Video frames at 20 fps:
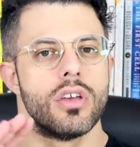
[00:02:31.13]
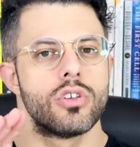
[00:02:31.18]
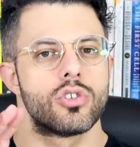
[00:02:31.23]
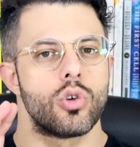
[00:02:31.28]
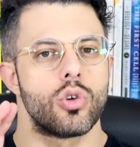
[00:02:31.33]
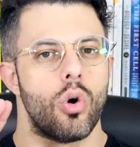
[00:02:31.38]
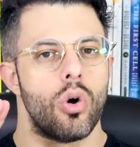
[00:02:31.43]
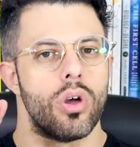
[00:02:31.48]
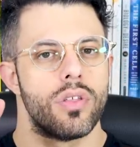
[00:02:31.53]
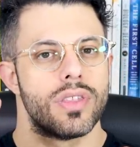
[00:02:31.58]

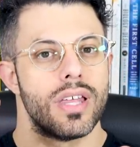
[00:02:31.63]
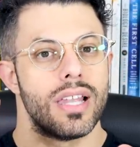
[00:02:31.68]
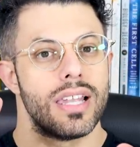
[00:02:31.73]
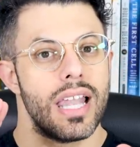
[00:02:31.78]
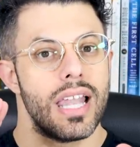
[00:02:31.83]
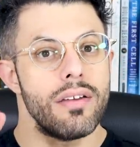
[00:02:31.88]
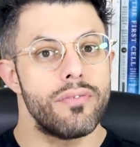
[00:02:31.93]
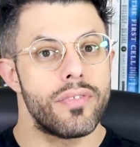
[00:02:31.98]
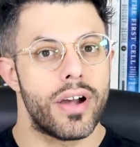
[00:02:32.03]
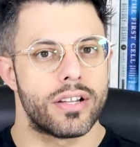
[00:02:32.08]
So the
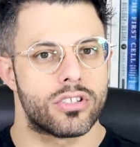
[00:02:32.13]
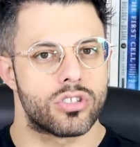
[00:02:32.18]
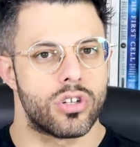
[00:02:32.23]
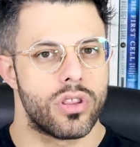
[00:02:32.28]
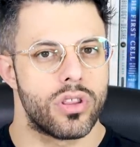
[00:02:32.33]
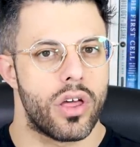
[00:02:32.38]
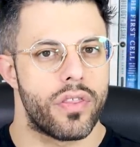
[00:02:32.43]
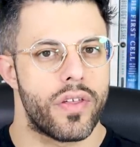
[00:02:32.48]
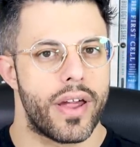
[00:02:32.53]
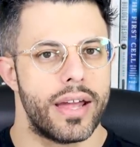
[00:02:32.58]
Levites,
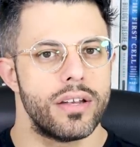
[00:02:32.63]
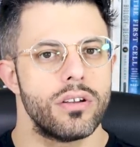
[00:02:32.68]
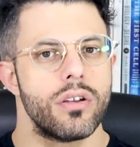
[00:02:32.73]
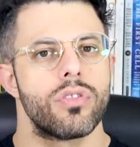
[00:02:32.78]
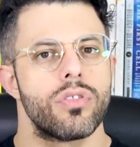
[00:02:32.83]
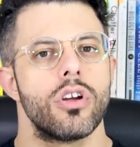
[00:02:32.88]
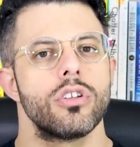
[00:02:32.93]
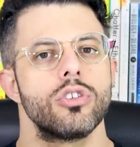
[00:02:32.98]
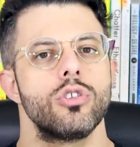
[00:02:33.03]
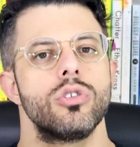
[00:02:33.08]
on the other hand, are
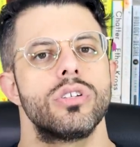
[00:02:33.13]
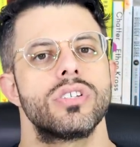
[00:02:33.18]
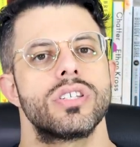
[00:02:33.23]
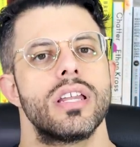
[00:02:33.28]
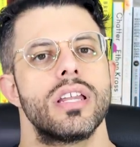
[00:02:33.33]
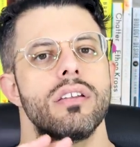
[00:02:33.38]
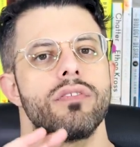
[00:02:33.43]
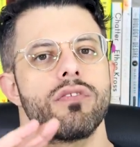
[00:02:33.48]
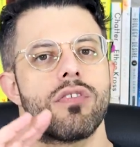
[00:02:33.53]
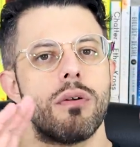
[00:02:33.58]
thought to
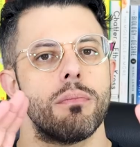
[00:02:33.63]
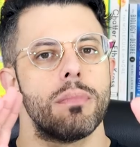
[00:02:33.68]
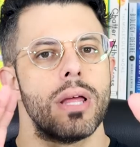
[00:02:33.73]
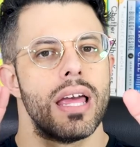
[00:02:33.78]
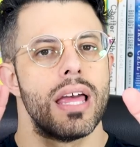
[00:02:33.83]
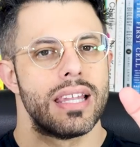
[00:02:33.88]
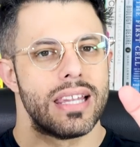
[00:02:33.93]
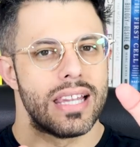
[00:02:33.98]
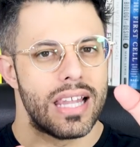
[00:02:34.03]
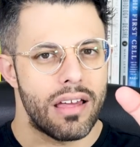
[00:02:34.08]
descended from
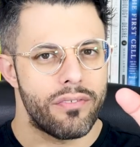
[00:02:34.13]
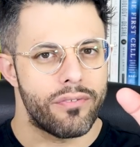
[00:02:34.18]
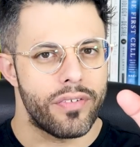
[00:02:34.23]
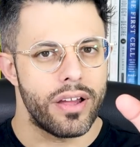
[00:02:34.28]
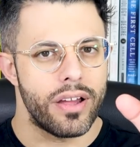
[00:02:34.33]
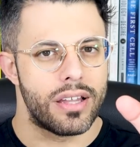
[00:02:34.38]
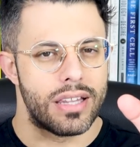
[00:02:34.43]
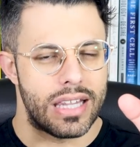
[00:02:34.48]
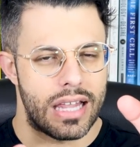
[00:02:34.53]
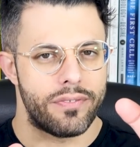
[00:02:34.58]

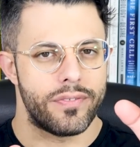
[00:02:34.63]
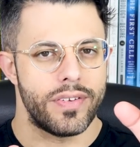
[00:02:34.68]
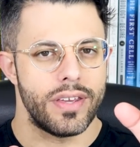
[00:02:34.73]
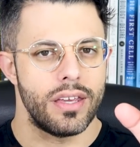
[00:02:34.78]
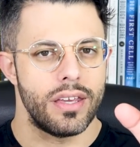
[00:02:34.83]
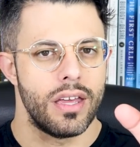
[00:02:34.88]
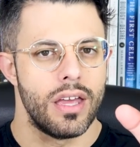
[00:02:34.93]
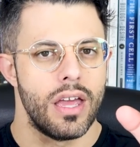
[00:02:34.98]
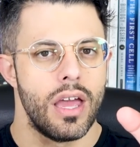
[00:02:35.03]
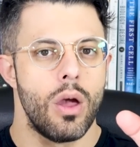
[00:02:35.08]

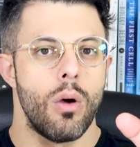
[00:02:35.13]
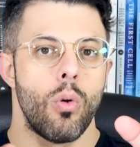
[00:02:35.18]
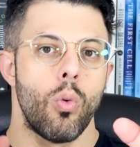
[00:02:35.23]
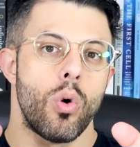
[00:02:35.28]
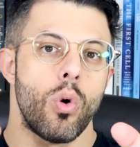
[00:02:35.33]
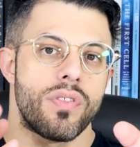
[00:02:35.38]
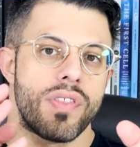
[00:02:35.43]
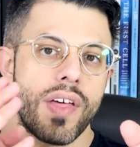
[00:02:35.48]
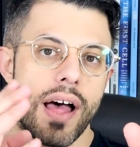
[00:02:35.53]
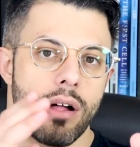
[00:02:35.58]
Levi
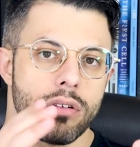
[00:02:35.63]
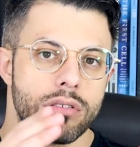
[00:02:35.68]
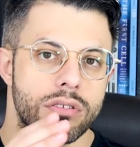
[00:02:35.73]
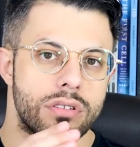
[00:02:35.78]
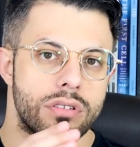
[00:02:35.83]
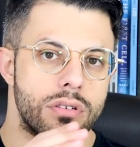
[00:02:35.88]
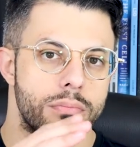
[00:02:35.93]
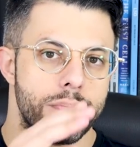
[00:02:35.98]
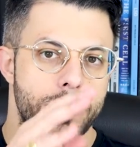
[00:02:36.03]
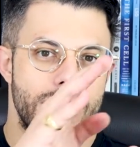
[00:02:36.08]

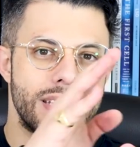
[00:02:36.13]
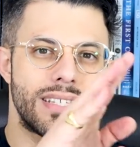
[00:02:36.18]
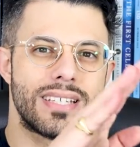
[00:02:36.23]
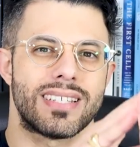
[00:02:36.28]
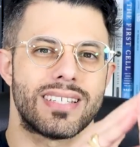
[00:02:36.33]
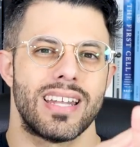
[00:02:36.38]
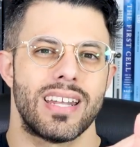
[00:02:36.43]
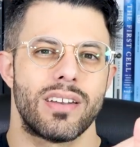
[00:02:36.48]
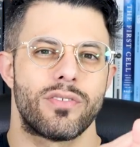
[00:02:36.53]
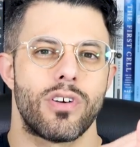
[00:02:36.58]
without being
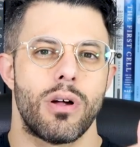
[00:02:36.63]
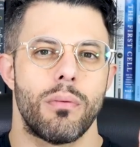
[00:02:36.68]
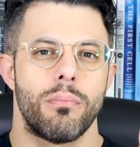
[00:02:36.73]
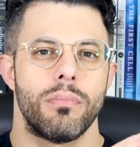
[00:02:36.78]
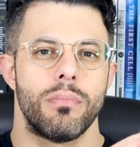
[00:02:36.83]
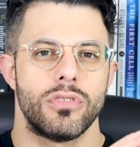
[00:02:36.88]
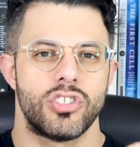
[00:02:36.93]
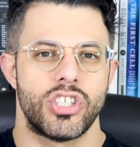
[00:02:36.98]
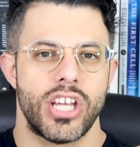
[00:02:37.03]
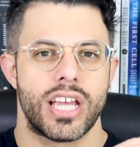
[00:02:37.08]
descended
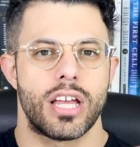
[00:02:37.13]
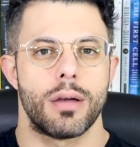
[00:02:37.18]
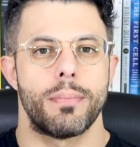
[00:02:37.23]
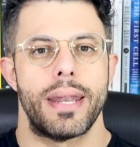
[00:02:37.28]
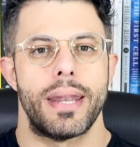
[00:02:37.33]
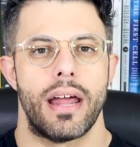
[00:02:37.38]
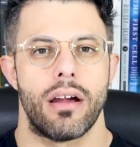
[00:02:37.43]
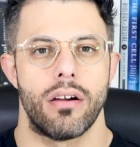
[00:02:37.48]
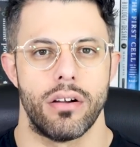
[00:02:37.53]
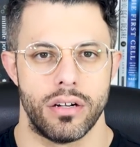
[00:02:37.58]
from Jacob
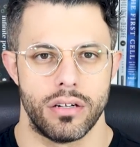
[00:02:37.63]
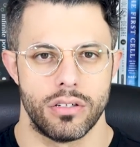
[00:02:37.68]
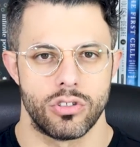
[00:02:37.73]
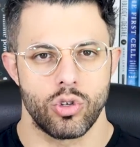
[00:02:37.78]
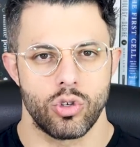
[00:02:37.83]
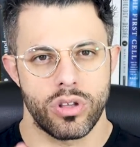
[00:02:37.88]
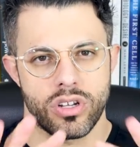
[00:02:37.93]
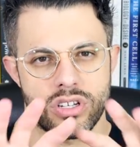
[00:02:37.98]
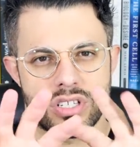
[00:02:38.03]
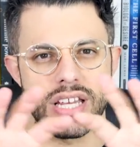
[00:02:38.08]
and Aaron.
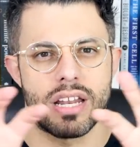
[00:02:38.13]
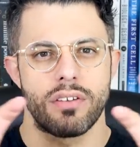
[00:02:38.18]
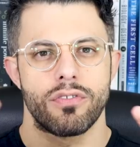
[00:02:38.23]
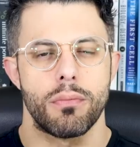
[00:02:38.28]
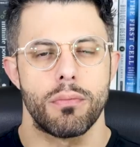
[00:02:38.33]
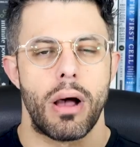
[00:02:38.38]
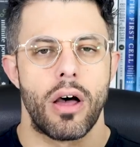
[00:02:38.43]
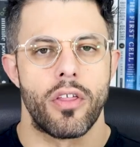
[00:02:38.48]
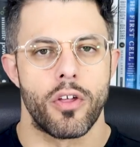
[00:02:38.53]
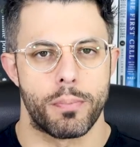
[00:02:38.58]
So they're descended
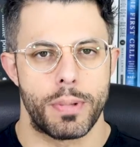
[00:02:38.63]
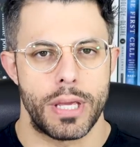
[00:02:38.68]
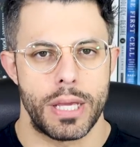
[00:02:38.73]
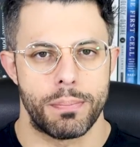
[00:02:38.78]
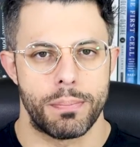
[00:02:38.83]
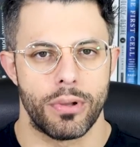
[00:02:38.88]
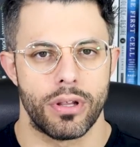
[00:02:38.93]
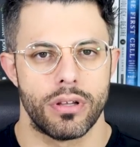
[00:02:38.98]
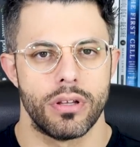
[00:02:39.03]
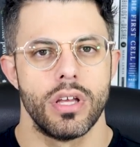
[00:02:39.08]
from other
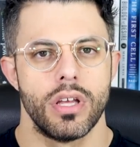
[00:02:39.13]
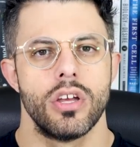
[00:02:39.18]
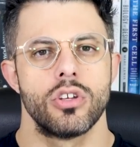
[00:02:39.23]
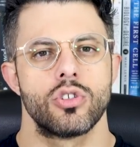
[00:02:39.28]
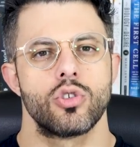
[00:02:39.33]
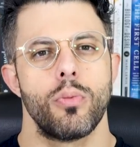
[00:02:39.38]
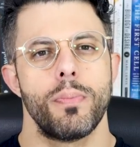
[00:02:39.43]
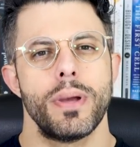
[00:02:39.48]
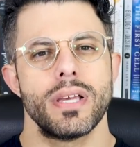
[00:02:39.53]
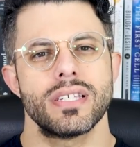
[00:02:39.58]
people.
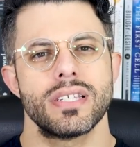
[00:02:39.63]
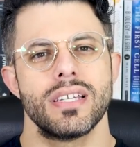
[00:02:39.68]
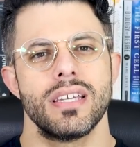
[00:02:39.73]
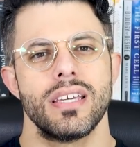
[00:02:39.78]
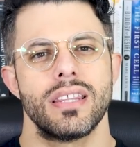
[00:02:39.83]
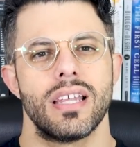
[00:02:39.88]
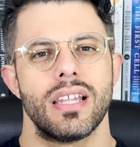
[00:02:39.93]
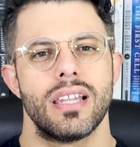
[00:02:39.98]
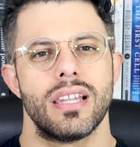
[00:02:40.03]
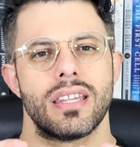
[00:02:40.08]
So
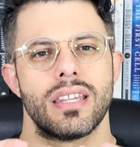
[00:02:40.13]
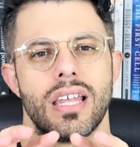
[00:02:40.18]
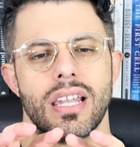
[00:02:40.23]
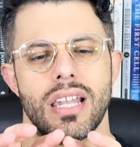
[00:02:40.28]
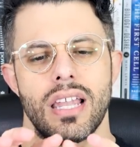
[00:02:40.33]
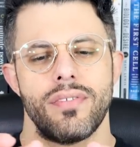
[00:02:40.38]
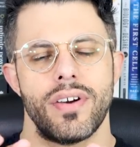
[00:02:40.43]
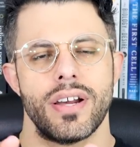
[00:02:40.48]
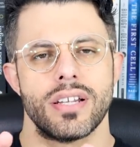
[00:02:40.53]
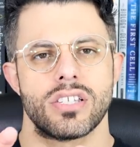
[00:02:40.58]
basically, the
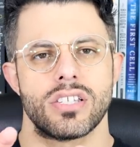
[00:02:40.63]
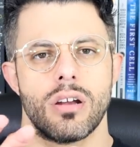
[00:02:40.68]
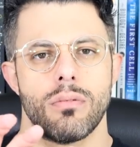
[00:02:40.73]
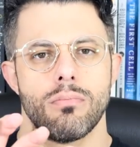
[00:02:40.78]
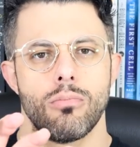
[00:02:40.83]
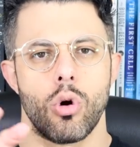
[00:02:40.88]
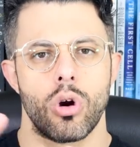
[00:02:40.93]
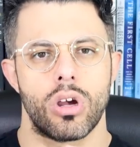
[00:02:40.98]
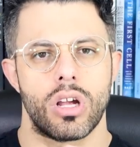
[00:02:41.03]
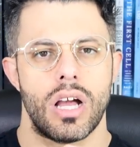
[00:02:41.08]
Levites are
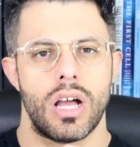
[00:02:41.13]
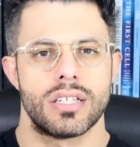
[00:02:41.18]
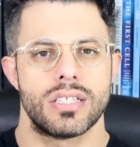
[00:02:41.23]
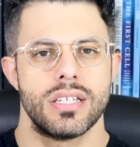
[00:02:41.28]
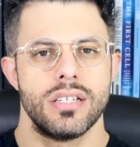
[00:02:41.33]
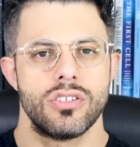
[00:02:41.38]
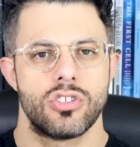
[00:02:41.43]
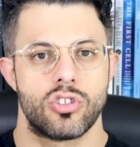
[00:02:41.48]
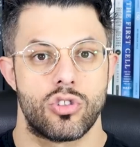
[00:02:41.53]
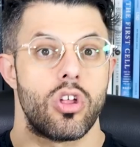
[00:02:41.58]
more
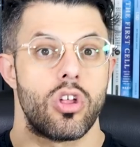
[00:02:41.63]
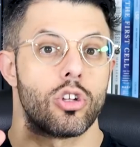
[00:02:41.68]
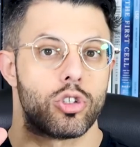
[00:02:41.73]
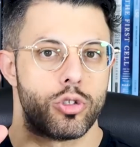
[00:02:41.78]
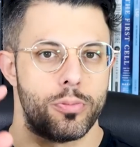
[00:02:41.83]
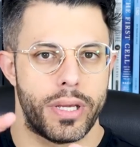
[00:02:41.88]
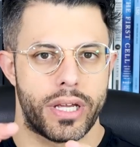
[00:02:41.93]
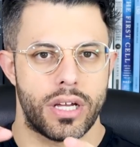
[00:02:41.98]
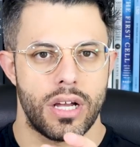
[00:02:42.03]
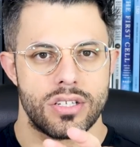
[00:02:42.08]
cousins, thought
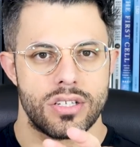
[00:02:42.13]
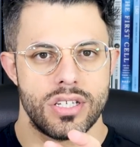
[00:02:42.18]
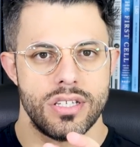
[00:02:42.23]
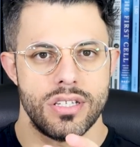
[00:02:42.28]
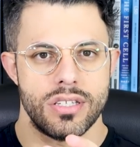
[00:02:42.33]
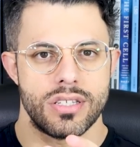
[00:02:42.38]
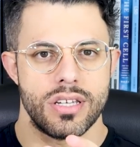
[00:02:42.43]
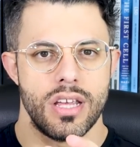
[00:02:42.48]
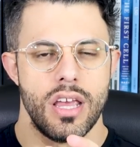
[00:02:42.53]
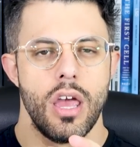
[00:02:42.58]
to be
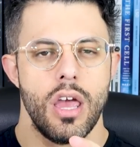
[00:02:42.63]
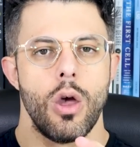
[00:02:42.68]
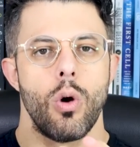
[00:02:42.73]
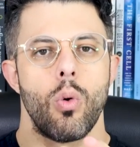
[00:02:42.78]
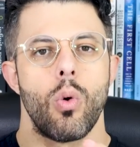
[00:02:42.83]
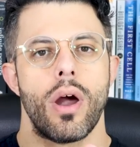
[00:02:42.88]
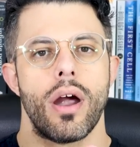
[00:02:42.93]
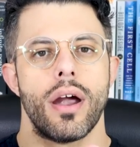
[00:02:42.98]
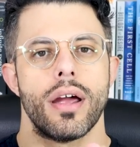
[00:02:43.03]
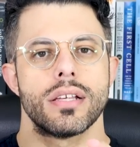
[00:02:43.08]
cousins,
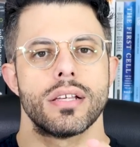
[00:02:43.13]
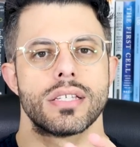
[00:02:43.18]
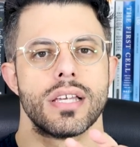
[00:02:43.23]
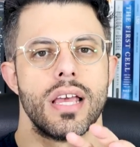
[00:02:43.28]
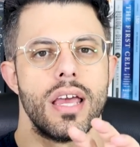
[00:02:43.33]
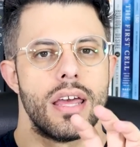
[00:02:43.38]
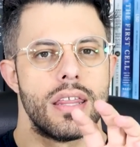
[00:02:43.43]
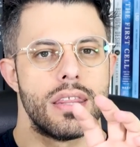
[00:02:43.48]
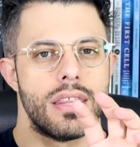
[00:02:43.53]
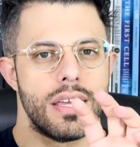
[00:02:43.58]
whereas
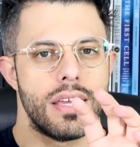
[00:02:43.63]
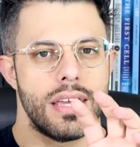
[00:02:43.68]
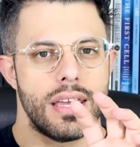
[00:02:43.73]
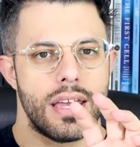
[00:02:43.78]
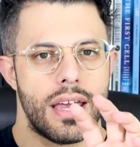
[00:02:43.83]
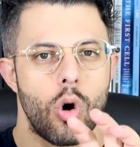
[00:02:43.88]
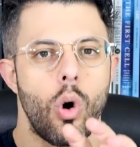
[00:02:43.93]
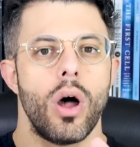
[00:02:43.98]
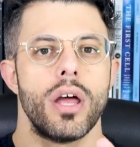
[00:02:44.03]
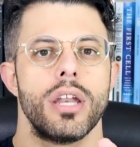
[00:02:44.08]

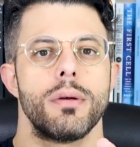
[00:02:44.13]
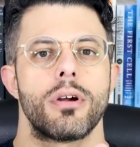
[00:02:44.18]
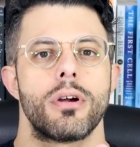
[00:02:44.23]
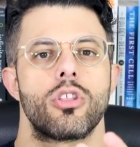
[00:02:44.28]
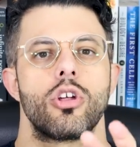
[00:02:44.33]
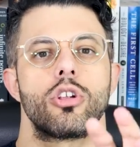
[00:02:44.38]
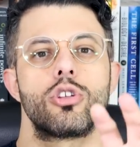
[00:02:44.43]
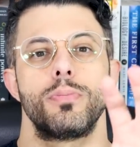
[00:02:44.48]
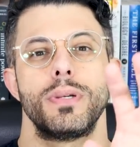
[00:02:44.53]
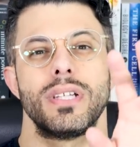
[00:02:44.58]
the Kohanim are
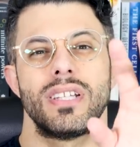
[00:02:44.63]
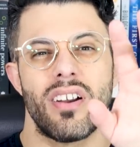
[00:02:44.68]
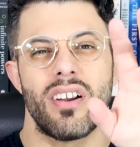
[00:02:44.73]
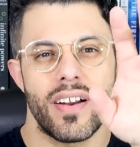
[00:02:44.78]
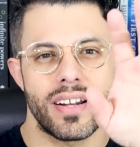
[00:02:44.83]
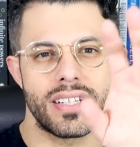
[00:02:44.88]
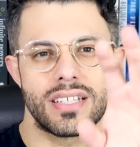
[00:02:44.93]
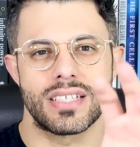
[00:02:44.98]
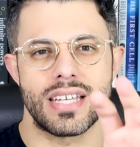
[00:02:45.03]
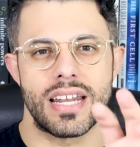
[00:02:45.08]
thought to be
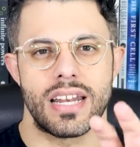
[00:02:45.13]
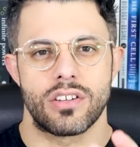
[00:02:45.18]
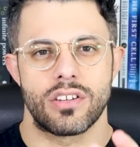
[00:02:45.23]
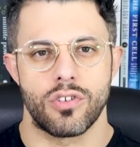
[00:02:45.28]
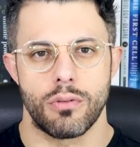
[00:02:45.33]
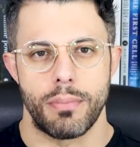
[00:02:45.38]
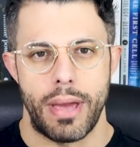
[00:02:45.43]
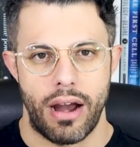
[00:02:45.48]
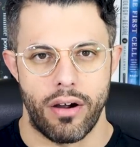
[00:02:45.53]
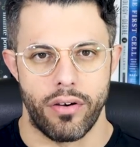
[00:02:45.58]
direct descendants
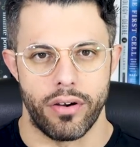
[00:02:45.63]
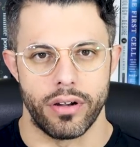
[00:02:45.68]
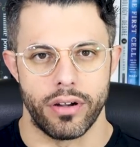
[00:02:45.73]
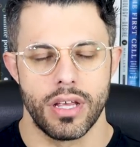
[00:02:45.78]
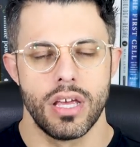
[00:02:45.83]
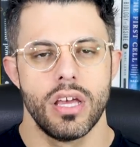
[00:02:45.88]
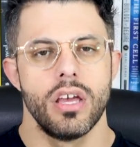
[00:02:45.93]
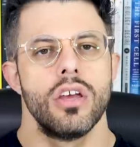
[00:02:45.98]
from Aaron.